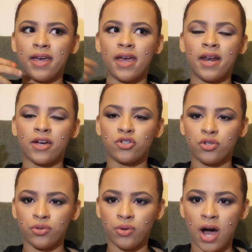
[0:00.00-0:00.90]
an extra
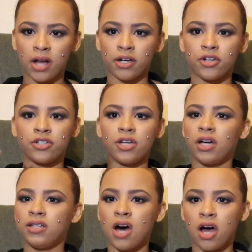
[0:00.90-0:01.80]
$2,
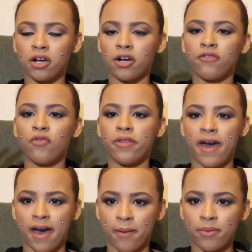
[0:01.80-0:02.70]
$1 for the
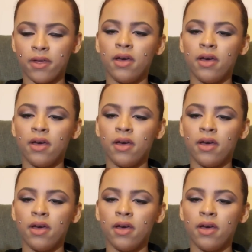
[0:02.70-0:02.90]
app.